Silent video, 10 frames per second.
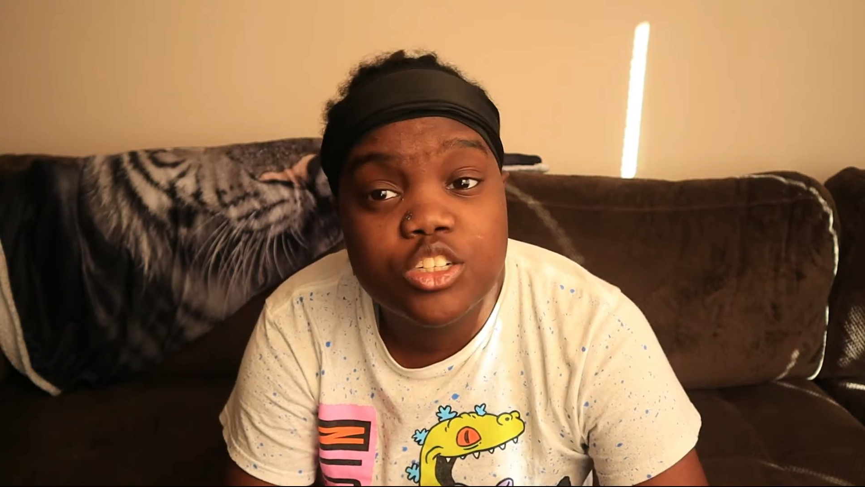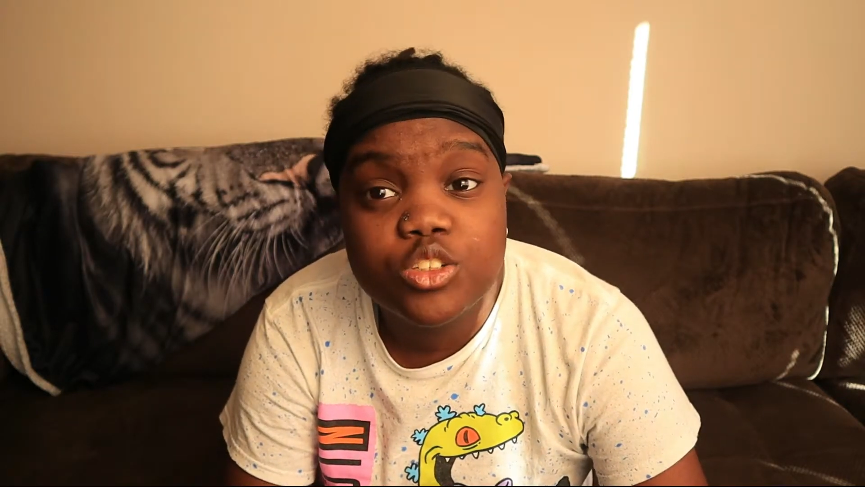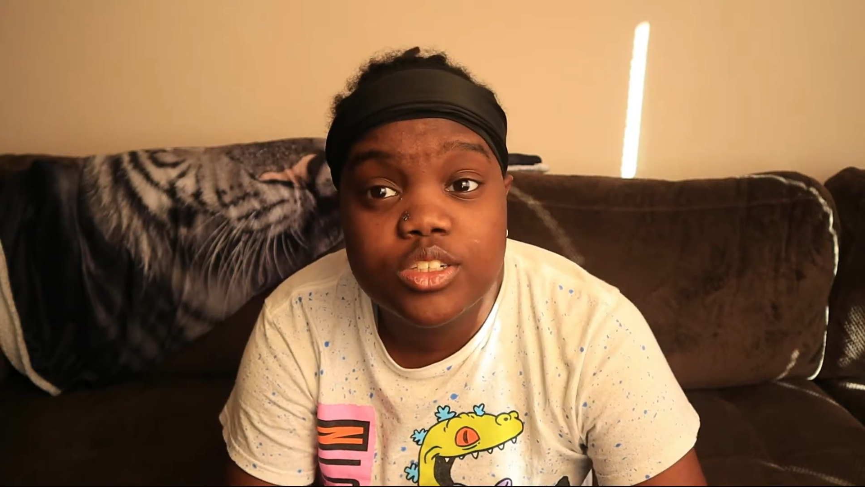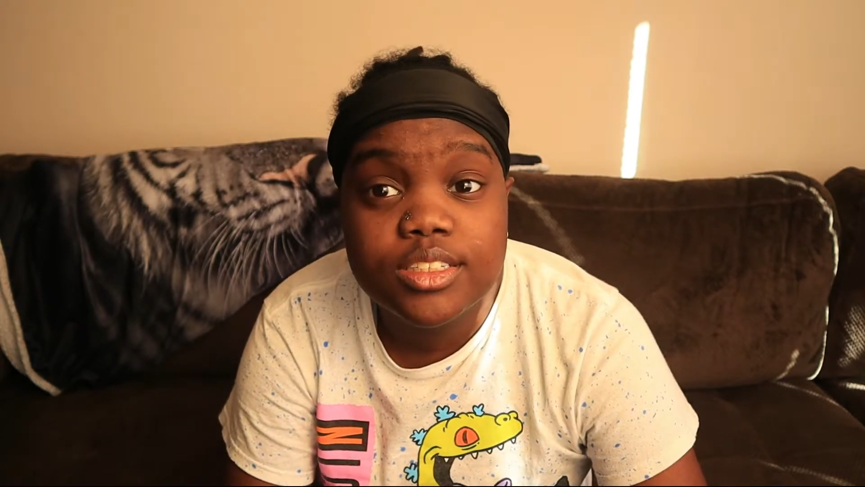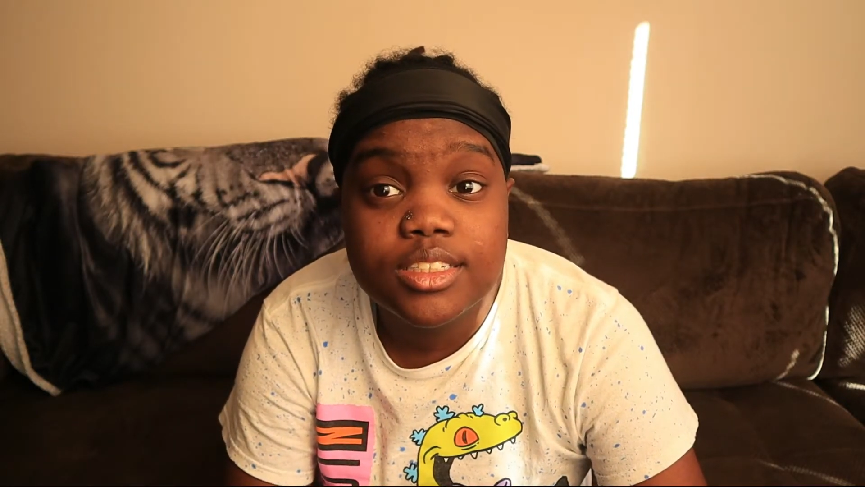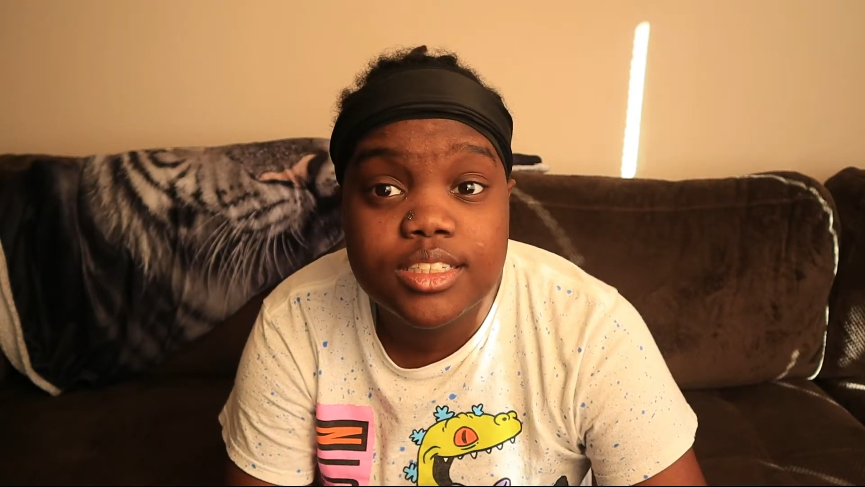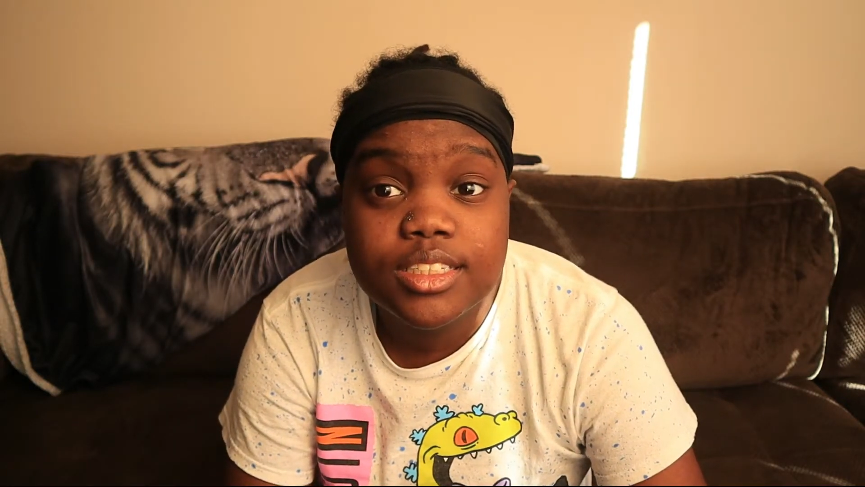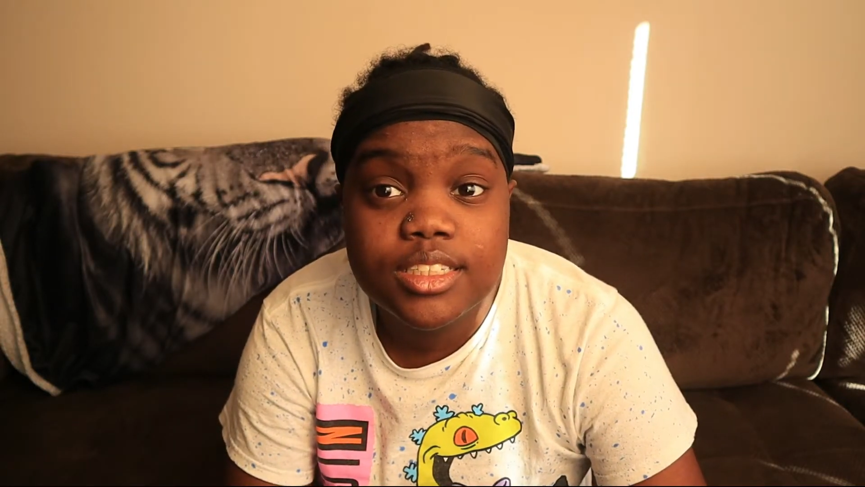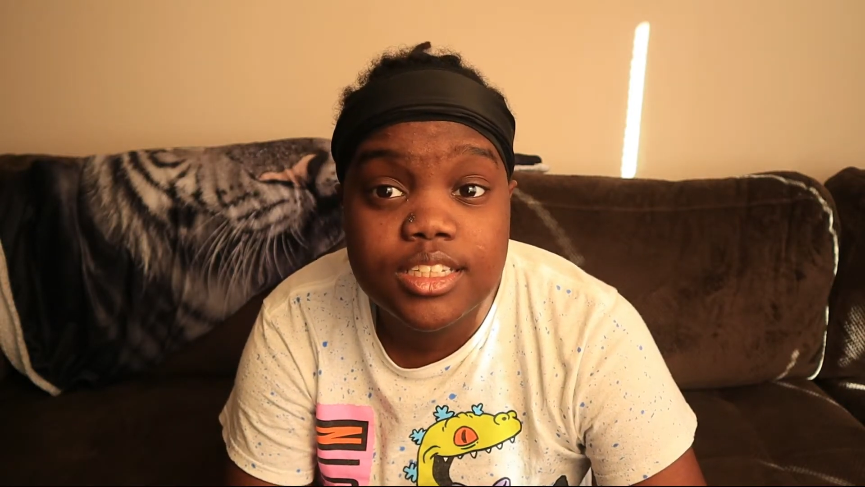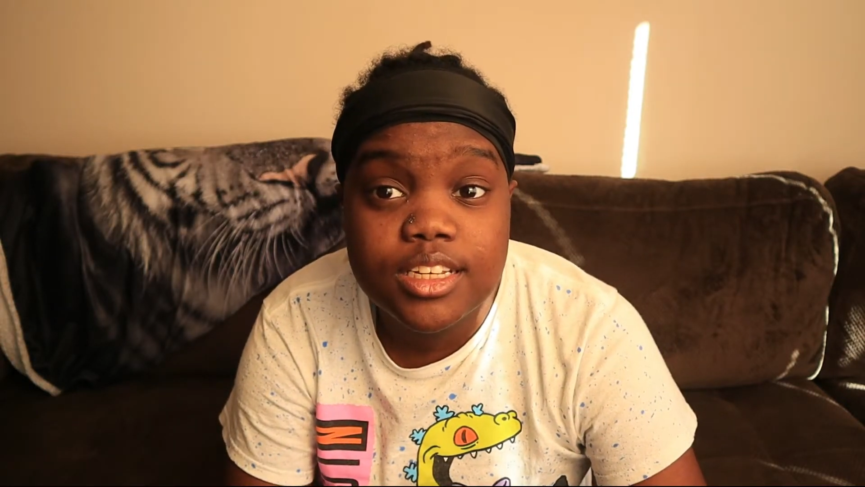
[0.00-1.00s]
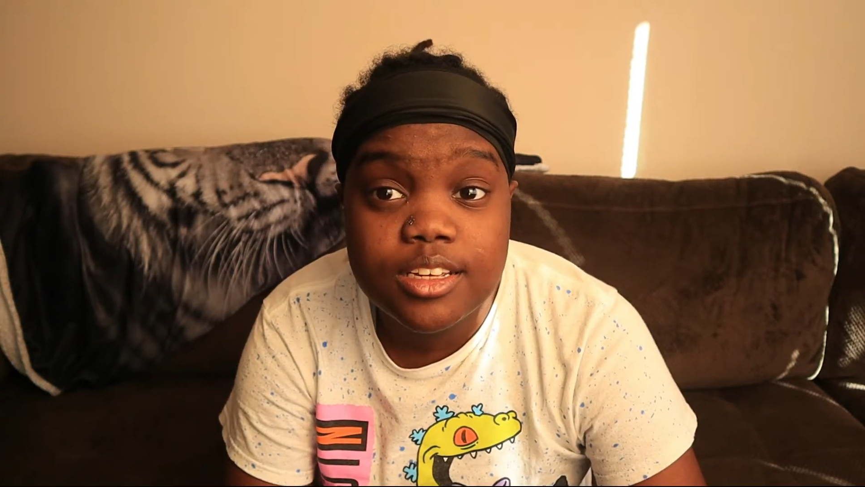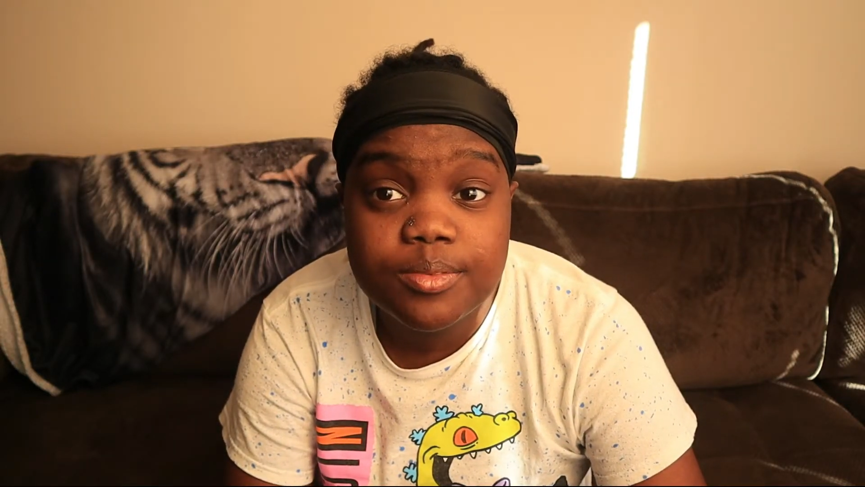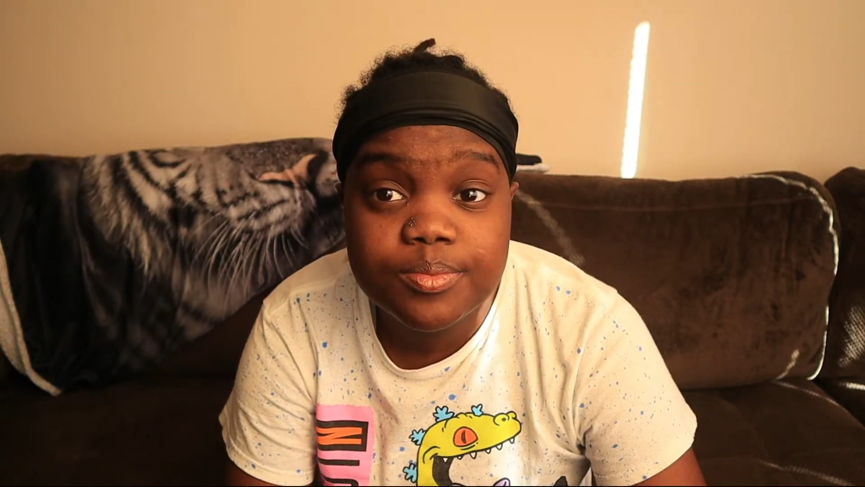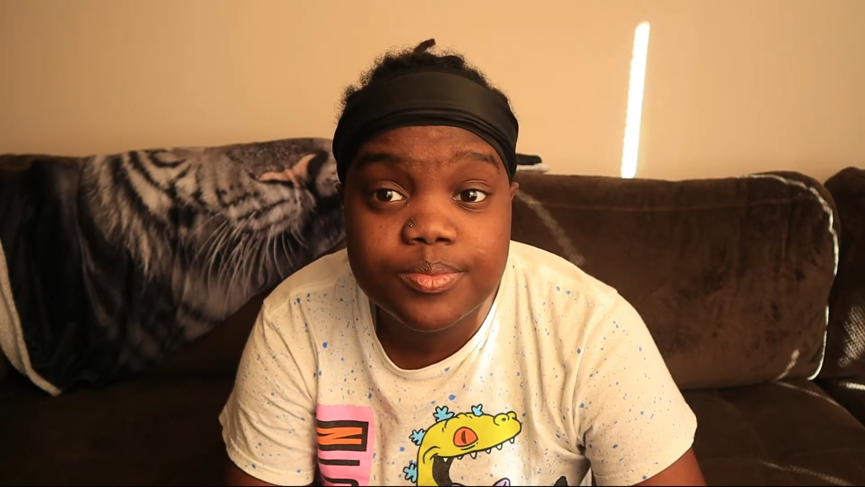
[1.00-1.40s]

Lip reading: you can see,